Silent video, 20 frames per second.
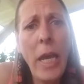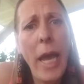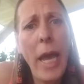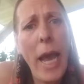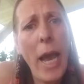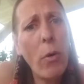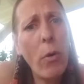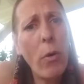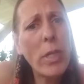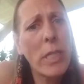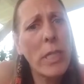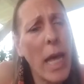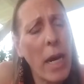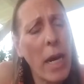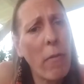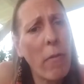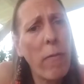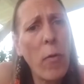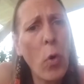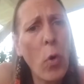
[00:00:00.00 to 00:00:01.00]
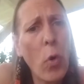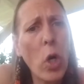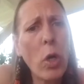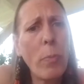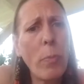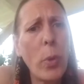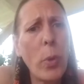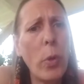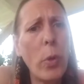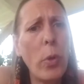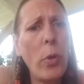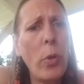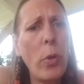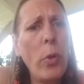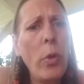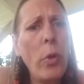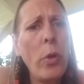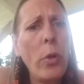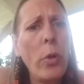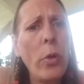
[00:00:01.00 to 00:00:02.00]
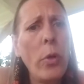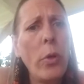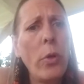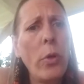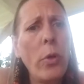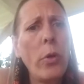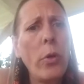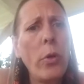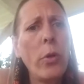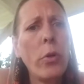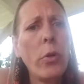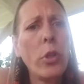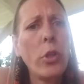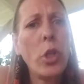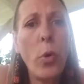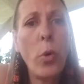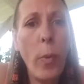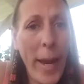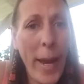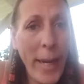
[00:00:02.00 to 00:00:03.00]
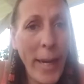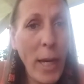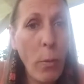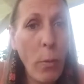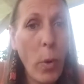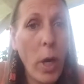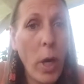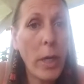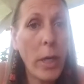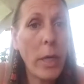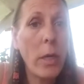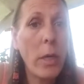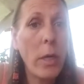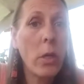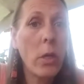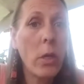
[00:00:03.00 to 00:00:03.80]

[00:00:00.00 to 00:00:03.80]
how is that affordable to anyone?